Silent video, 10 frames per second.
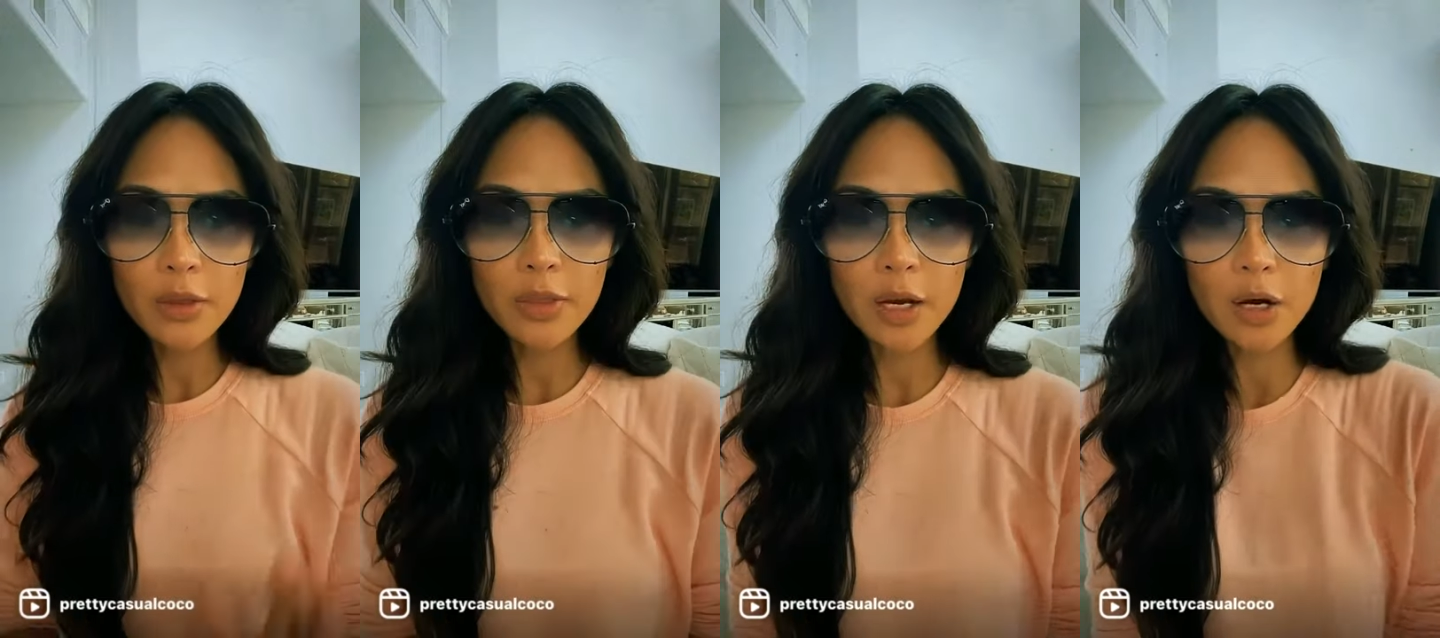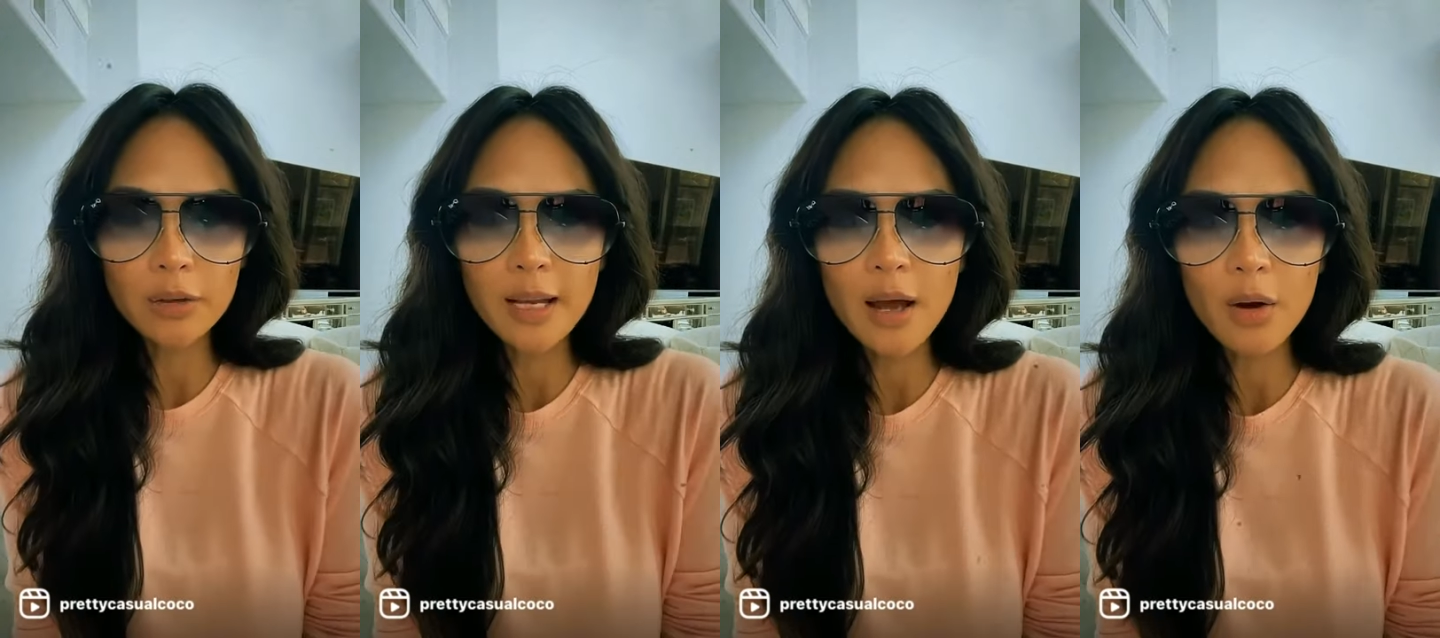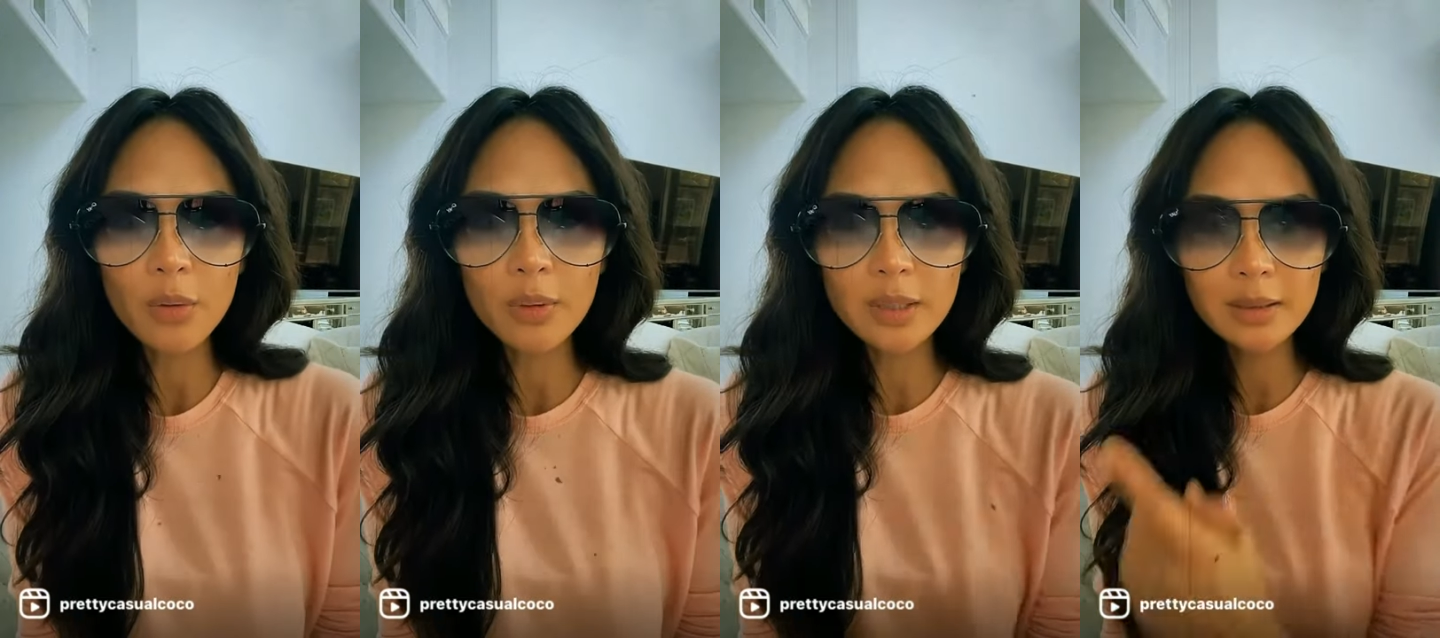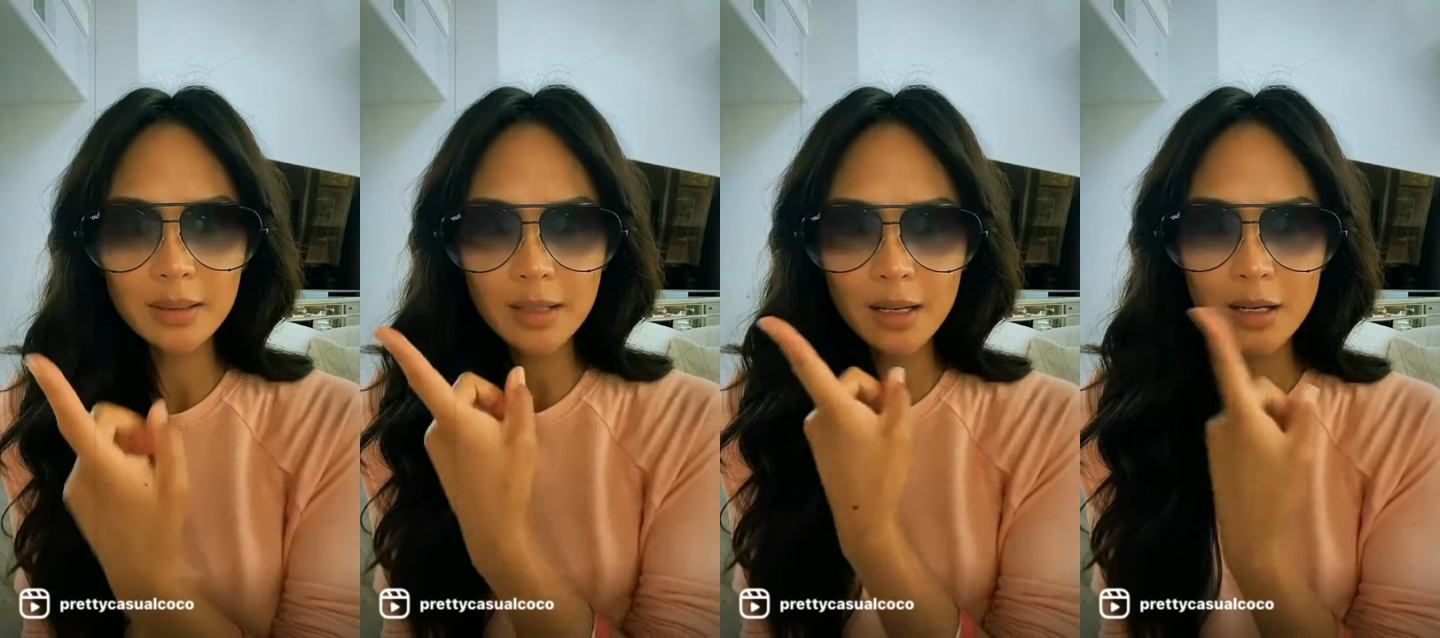they're now
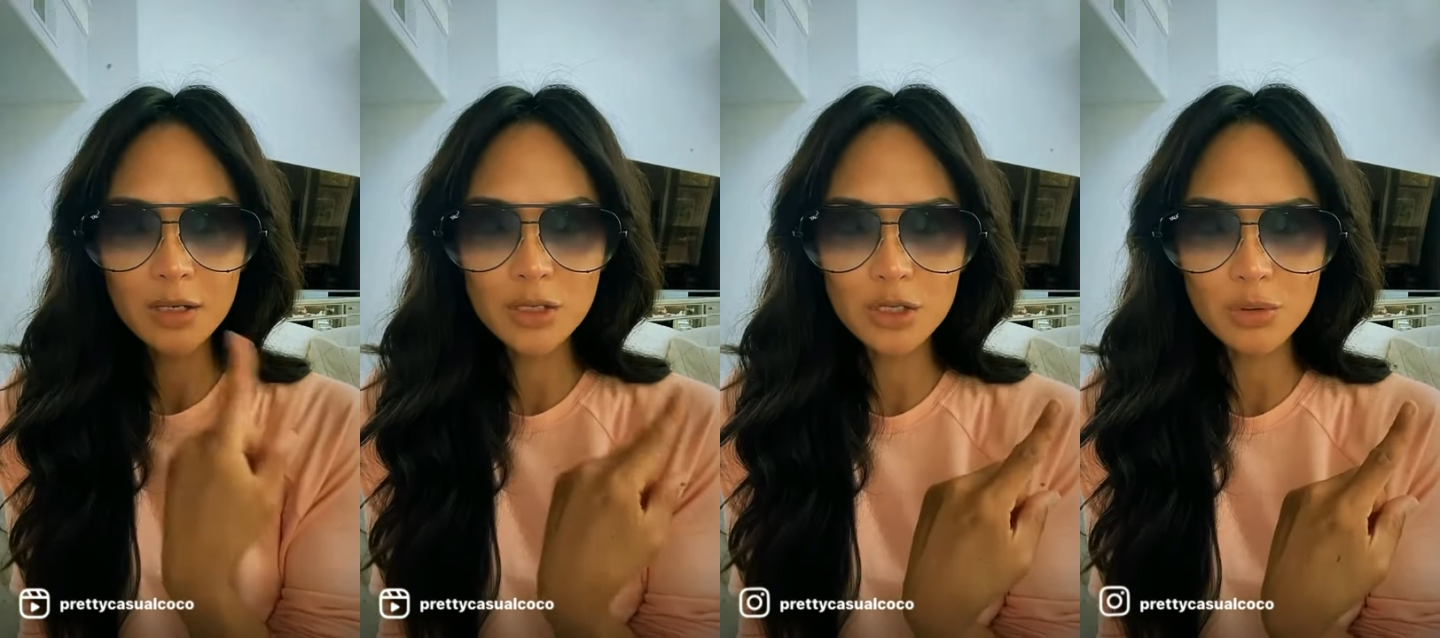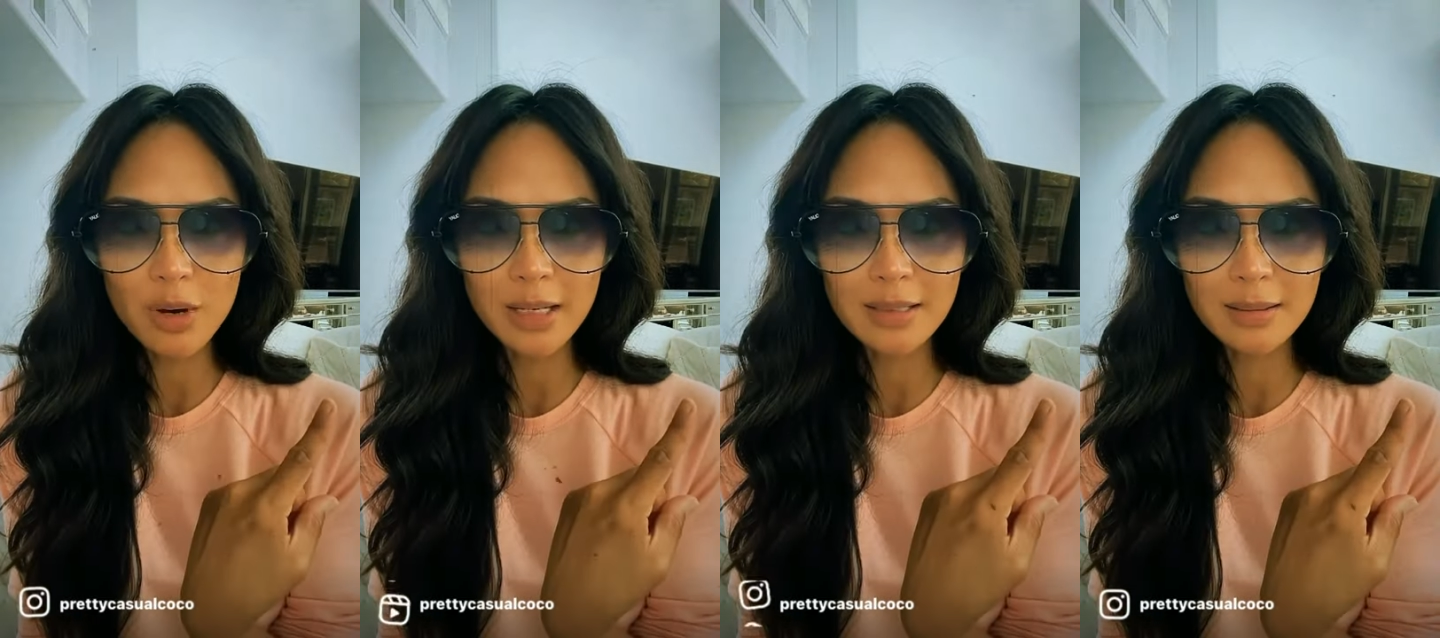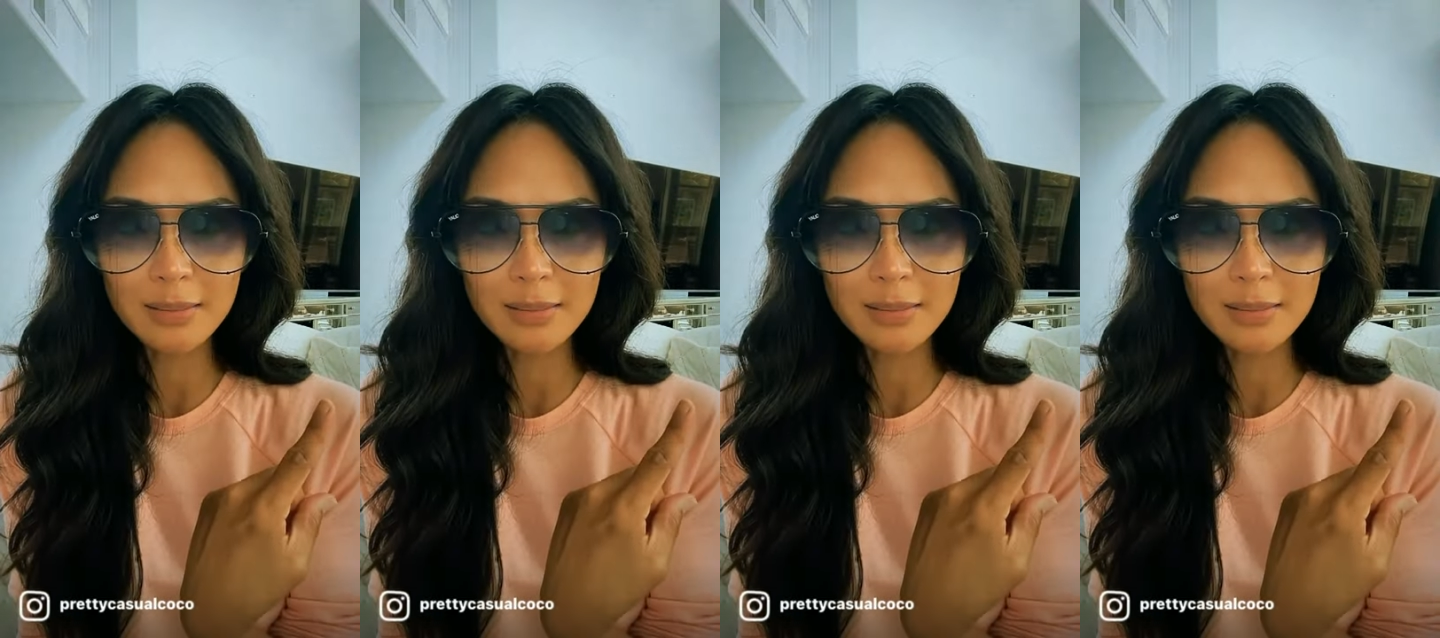straight.